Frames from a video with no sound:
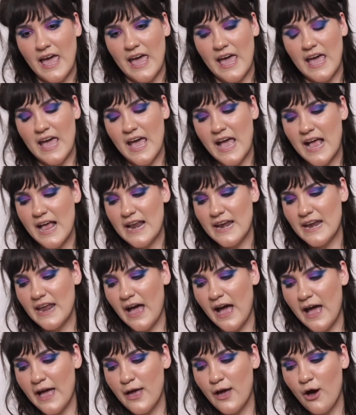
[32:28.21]
And
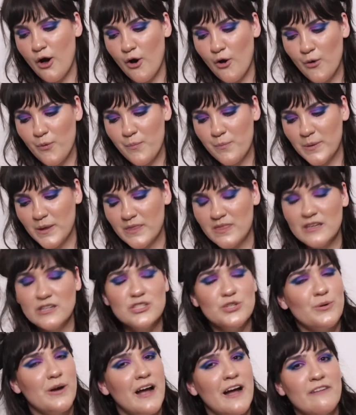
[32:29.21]
I hope
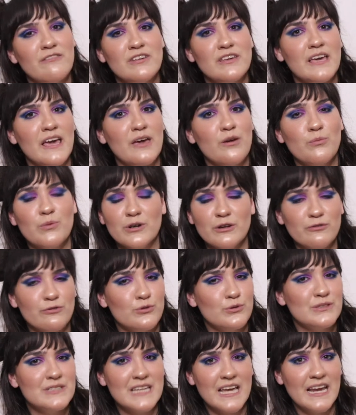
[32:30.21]
that you are having a
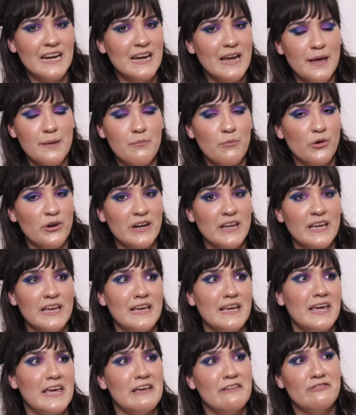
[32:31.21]
wonderful day, night,
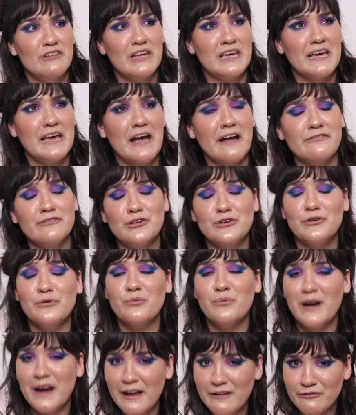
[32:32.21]
morning, evening,
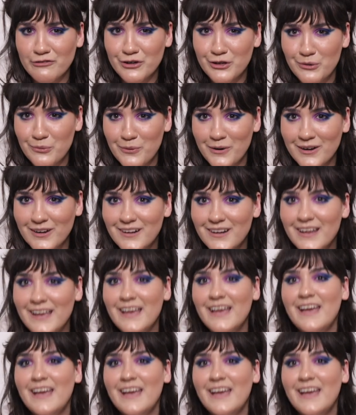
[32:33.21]
afternoon, wherever you are.